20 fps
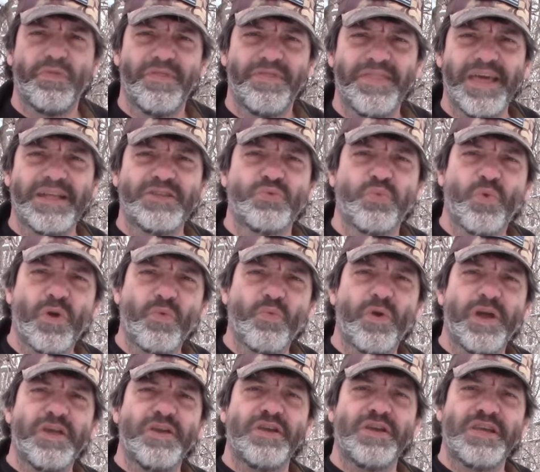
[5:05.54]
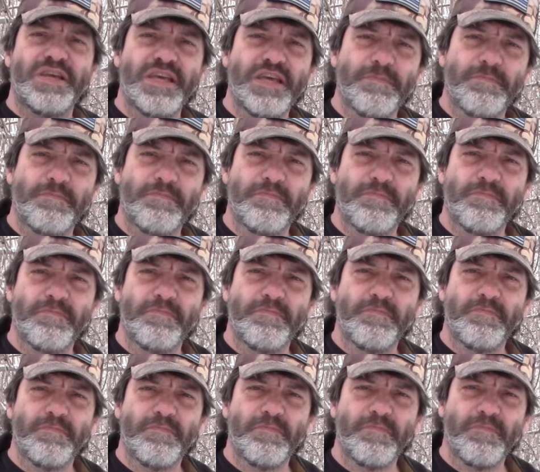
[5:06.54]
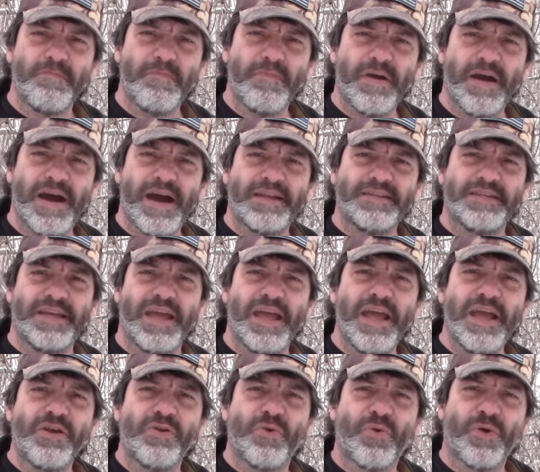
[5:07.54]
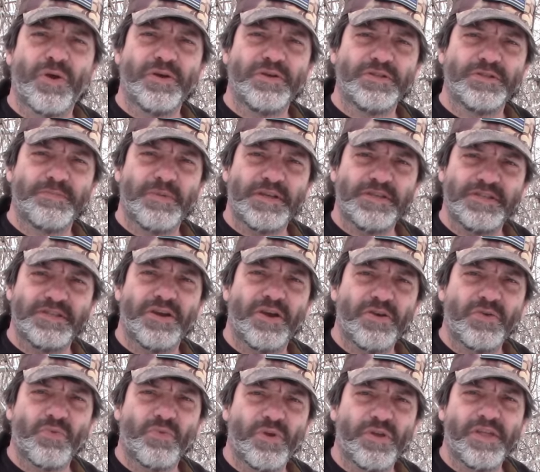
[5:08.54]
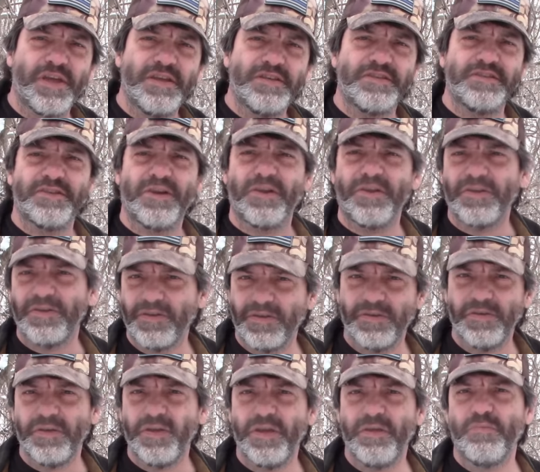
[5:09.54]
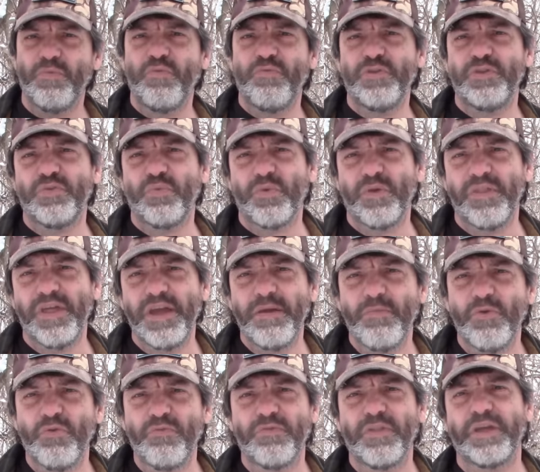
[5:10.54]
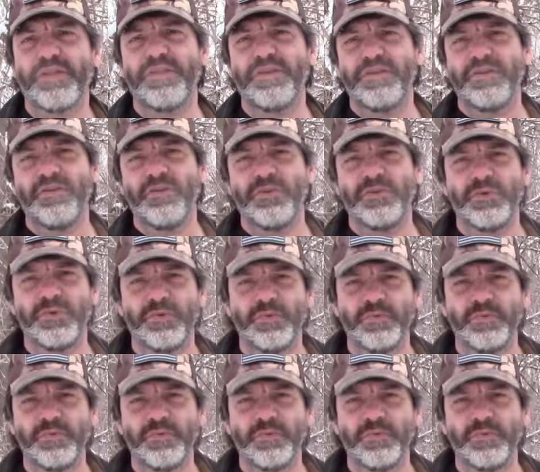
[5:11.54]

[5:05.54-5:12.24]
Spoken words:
that's one way you can keep onto acorns by starting where they start and moving to where they move like the deer do.